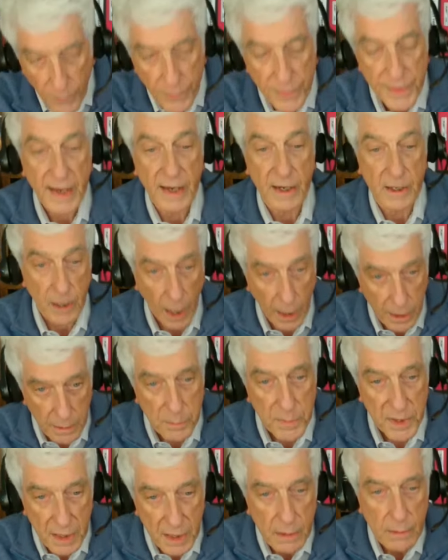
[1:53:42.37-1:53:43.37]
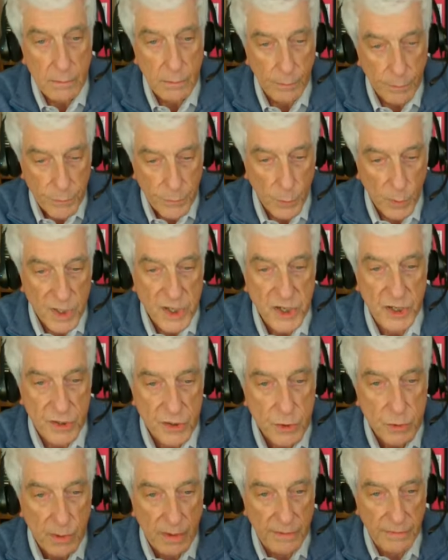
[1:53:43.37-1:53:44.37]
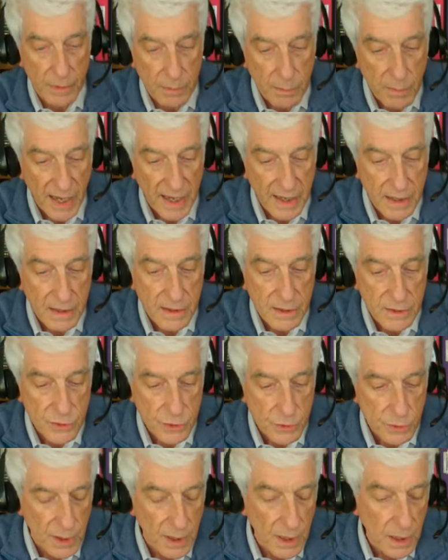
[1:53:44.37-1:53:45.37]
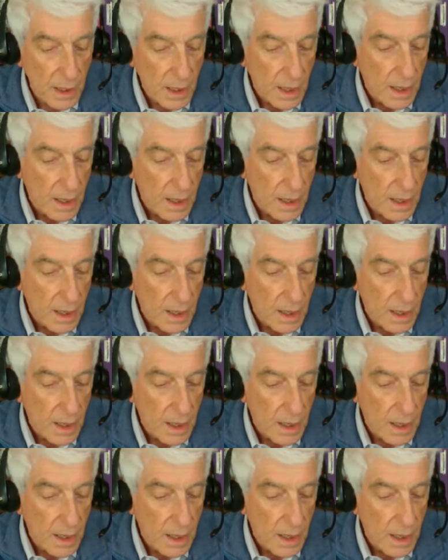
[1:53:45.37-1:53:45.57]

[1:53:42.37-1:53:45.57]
the economy, which is driven by industry,